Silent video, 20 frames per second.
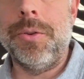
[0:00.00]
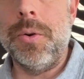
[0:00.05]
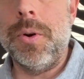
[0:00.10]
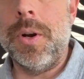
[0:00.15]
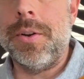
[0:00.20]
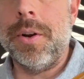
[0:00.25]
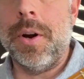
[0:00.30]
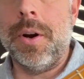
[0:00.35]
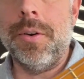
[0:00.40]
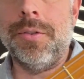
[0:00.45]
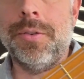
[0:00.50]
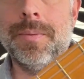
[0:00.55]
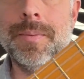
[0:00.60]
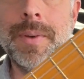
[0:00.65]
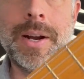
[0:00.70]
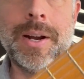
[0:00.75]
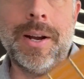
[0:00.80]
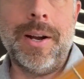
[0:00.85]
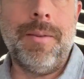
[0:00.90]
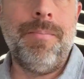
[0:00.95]
through guitars.
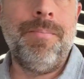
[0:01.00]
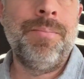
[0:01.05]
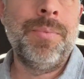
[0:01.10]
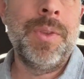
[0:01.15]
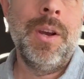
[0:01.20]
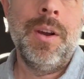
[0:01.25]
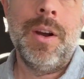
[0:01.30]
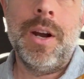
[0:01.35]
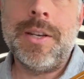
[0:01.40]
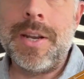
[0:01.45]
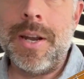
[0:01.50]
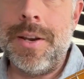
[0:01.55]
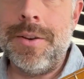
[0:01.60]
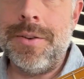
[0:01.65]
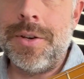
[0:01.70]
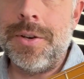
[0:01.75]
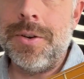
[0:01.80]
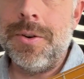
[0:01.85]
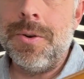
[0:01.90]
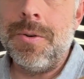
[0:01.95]
I tend
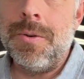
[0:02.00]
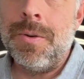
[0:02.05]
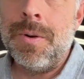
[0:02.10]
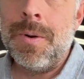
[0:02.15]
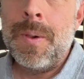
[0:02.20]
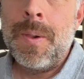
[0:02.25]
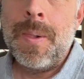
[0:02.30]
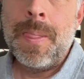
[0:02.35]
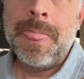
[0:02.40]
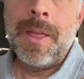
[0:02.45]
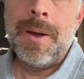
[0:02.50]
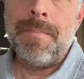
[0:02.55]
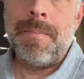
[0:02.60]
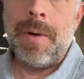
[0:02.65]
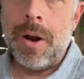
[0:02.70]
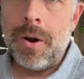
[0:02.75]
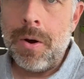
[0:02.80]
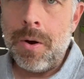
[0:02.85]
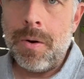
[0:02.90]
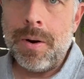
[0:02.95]
to
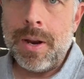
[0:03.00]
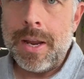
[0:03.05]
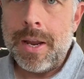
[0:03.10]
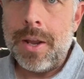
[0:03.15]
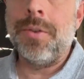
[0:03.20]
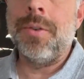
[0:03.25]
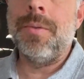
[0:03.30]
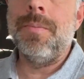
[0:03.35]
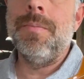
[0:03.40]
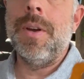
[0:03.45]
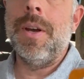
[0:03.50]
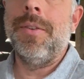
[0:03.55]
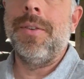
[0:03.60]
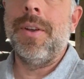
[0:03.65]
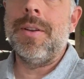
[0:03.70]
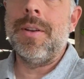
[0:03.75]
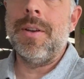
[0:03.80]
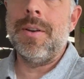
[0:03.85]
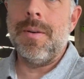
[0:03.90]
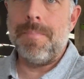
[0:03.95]
my own ism is
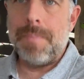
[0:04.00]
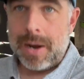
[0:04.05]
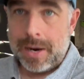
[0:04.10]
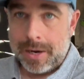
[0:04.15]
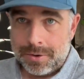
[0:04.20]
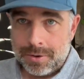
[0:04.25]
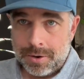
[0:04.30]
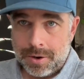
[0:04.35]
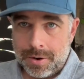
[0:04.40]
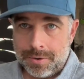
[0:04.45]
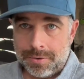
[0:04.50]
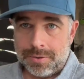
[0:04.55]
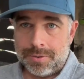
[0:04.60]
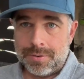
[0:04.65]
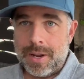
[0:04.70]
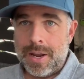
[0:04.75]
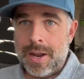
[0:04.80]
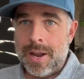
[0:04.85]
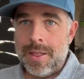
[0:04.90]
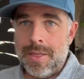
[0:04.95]
I tend to buy guitars
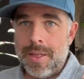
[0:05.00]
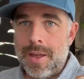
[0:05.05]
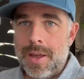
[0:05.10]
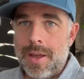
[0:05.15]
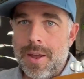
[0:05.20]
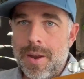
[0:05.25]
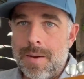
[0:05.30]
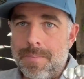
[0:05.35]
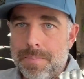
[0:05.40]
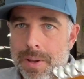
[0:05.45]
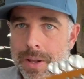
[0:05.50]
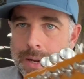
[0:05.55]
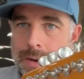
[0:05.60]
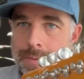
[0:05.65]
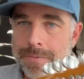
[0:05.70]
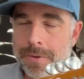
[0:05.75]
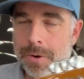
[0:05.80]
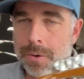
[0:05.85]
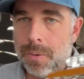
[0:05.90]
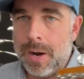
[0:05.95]
and then play
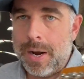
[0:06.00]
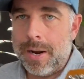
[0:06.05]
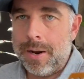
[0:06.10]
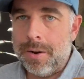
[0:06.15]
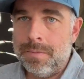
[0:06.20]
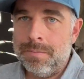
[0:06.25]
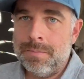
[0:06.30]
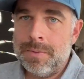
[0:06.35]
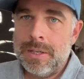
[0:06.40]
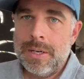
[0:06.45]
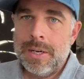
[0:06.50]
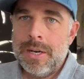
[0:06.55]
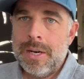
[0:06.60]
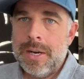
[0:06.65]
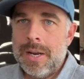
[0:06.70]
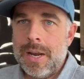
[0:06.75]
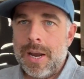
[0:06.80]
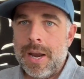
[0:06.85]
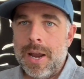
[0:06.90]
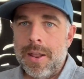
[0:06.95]
them for a while
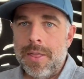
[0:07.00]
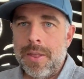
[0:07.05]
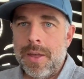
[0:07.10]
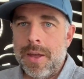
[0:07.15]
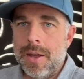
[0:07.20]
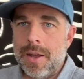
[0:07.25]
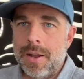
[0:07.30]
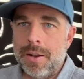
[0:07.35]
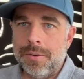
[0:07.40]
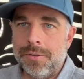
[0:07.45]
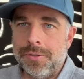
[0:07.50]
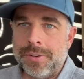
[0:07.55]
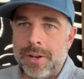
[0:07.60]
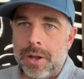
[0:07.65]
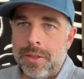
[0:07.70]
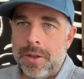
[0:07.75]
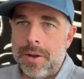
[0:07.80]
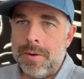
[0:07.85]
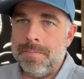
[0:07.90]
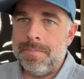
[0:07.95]
and then
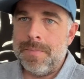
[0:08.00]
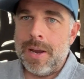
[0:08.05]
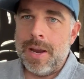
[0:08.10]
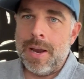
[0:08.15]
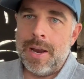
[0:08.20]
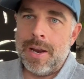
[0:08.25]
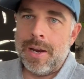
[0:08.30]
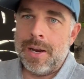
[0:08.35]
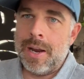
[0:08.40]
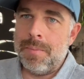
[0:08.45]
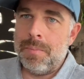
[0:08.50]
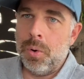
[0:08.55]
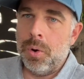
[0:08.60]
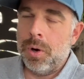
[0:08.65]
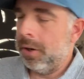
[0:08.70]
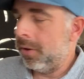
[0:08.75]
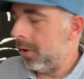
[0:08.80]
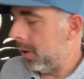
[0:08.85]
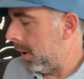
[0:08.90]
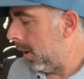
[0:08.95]
sell them and get more
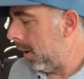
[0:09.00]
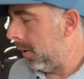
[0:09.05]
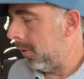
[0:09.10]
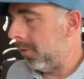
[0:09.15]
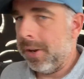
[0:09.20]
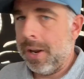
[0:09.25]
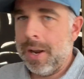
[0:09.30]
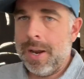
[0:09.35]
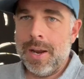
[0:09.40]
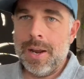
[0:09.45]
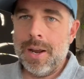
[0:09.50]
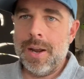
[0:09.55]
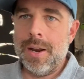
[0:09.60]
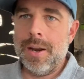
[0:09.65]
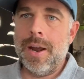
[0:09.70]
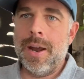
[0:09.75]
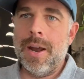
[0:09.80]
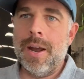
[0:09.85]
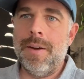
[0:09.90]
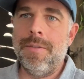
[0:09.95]
guitars. And
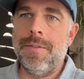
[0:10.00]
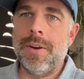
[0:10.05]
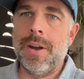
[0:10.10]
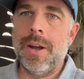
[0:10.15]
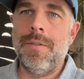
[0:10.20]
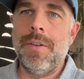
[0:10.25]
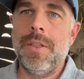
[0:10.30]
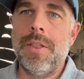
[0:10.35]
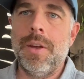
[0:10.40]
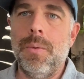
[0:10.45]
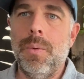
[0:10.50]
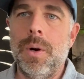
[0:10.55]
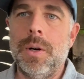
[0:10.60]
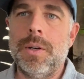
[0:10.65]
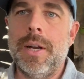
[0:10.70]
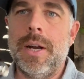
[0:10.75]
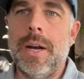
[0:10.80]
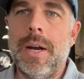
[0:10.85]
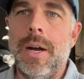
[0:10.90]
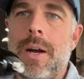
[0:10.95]
I have kind of a thing
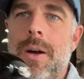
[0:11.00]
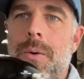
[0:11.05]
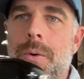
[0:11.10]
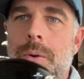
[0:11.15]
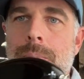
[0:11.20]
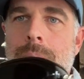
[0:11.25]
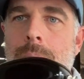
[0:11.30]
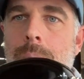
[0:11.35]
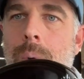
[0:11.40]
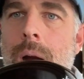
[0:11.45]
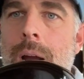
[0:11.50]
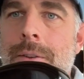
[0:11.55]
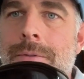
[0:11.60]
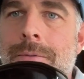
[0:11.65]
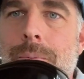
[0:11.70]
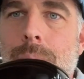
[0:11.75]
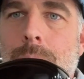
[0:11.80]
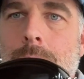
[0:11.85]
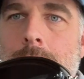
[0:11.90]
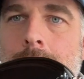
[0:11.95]
worked out with my
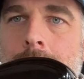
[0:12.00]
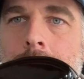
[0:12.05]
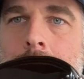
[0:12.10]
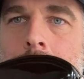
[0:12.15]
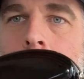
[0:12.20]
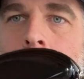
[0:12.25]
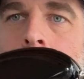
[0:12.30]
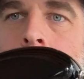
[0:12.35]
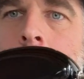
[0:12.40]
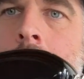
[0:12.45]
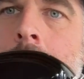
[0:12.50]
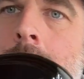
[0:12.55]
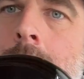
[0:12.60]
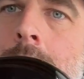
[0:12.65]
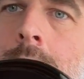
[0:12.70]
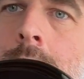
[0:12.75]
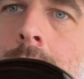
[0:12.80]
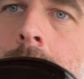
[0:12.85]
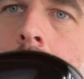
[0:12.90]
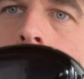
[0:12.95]
wife where
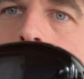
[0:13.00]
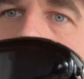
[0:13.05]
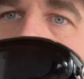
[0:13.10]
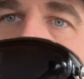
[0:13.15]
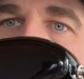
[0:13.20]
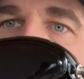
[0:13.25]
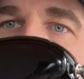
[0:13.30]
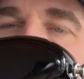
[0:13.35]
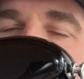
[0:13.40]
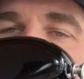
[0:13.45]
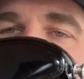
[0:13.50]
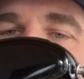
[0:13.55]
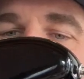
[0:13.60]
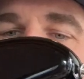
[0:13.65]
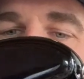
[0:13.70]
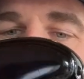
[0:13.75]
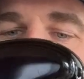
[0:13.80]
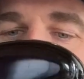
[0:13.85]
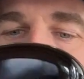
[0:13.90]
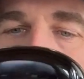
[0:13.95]
if
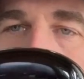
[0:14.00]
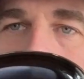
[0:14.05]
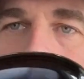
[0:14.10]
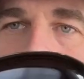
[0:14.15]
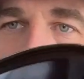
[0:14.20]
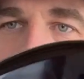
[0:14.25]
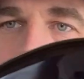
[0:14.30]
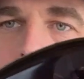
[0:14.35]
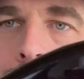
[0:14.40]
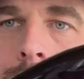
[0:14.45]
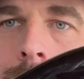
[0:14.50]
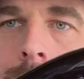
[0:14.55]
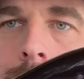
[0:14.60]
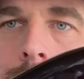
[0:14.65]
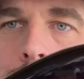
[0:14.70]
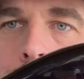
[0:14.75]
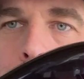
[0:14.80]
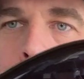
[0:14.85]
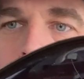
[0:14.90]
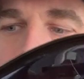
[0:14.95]
new guitars come in,
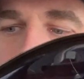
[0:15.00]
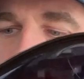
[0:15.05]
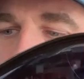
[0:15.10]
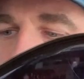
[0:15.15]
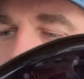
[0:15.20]
old